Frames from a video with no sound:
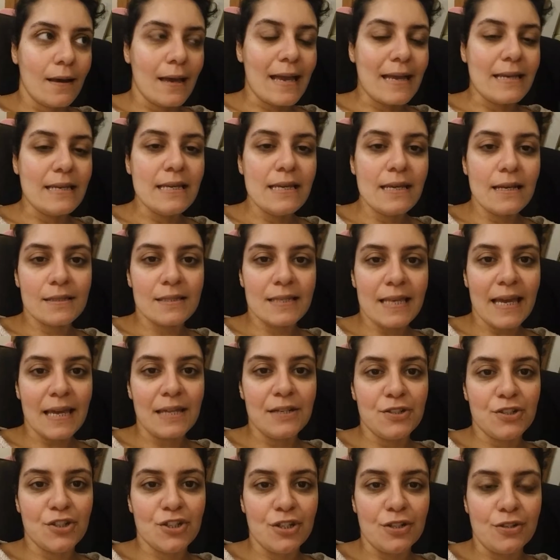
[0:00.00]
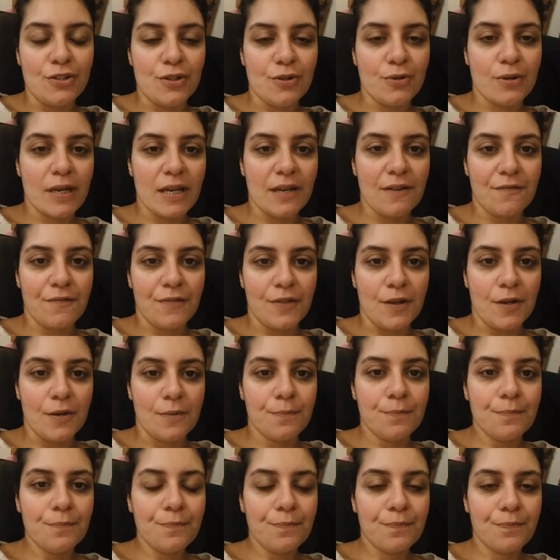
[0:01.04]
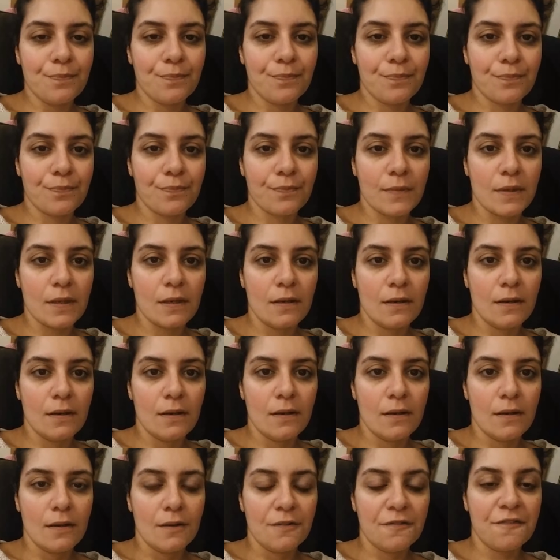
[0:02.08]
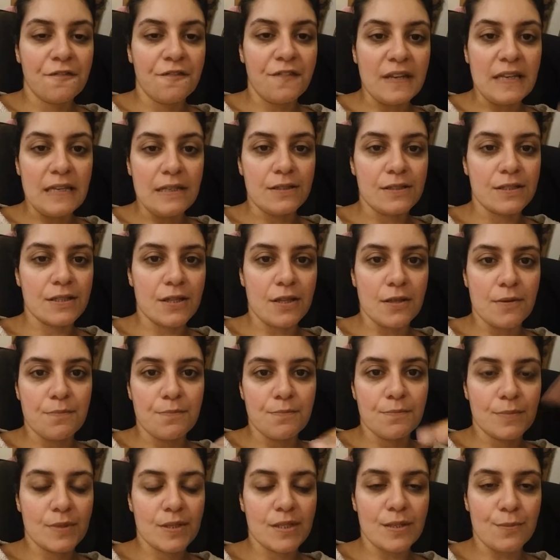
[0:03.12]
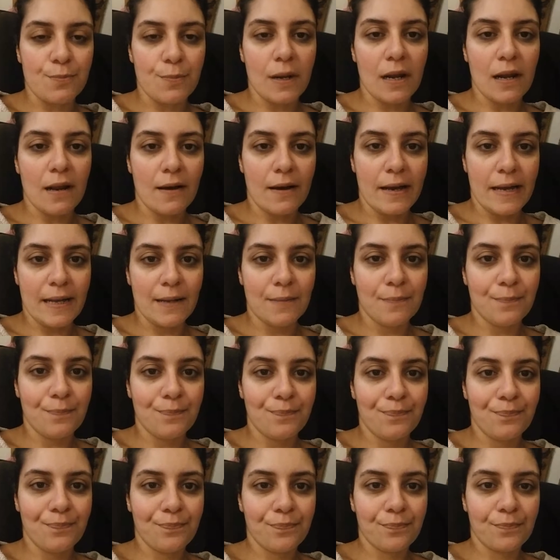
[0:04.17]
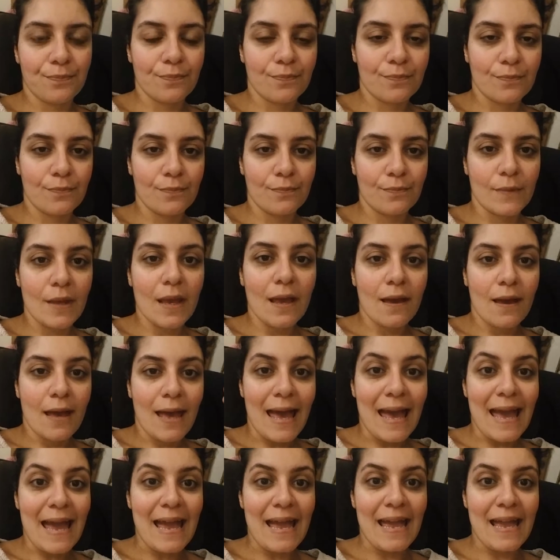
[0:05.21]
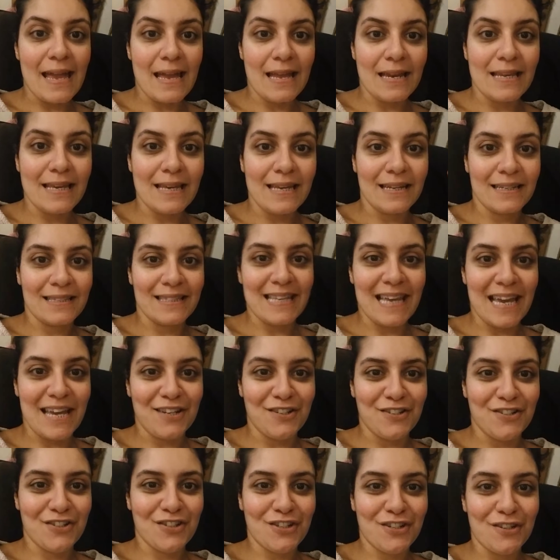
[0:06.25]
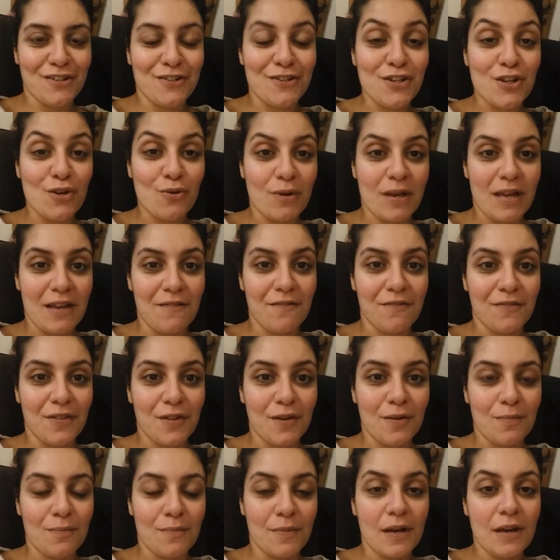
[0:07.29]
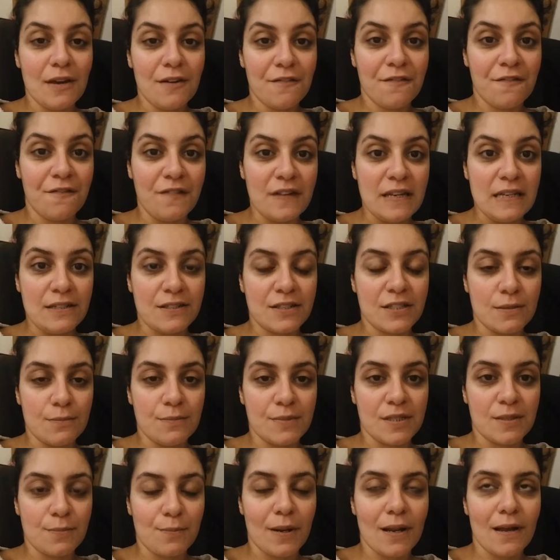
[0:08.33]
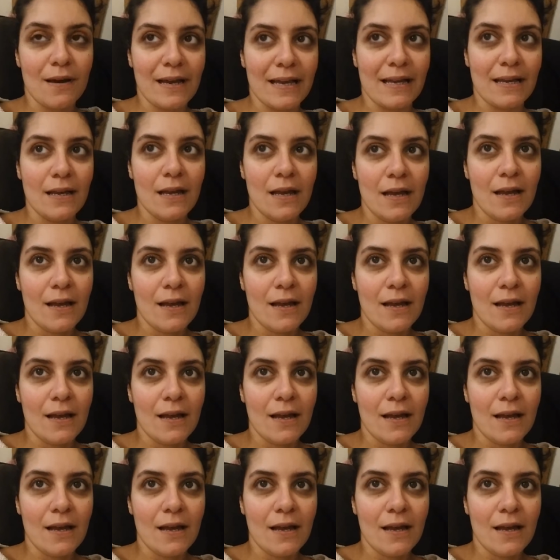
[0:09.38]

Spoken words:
Any attention you give them feeds them supply. Any attention you give them feeds them supply.